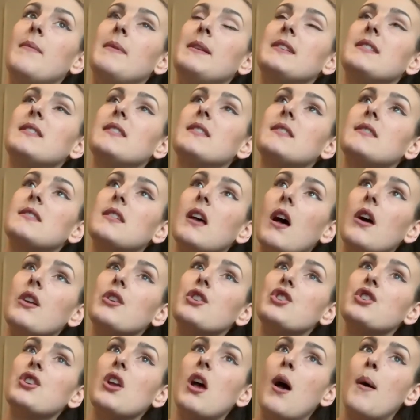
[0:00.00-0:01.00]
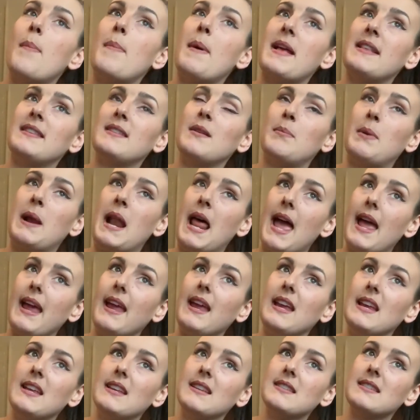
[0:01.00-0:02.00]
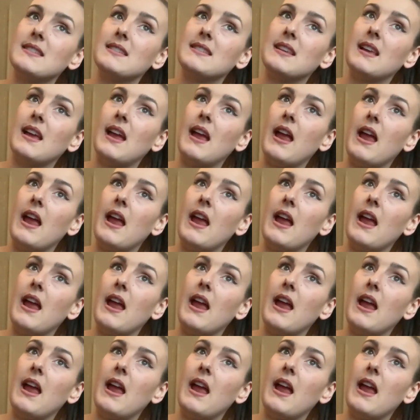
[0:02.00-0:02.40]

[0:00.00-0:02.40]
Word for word: in such a better place